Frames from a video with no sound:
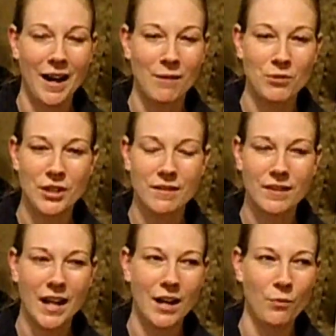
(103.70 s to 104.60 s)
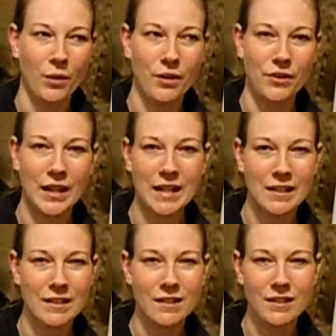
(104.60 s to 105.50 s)
Just kind of where things
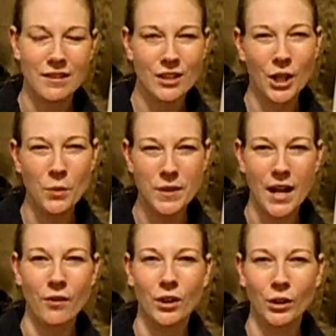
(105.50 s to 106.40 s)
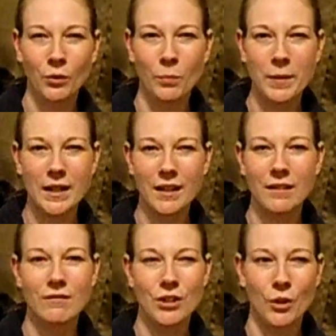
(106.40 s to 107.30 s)
slow down a little
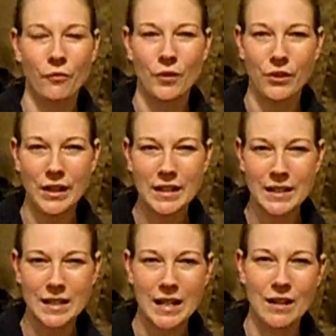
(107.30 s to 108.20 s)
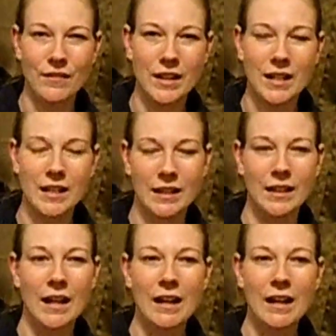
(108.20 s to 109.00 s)
bit, for Thanksgiving,